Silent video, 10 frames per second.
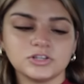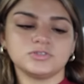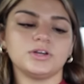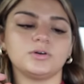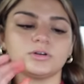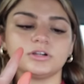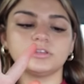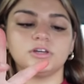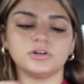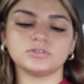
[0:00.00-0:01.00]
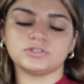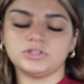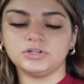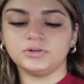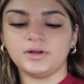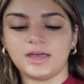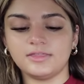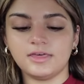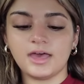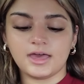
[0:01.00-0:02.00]
So I ordered those two.
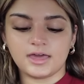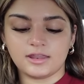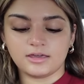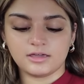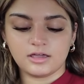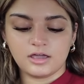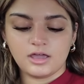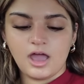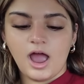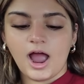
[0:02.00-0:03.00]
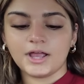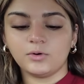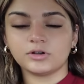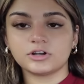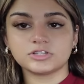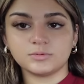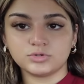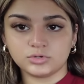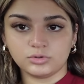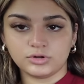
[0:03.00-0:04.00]
And then I ordered some
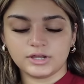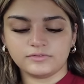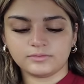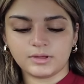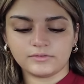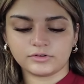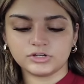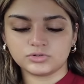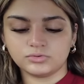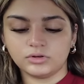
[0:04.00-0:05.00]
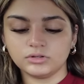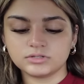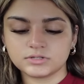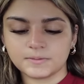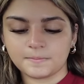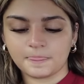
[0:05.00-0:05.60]
jewelry from Every Jewels.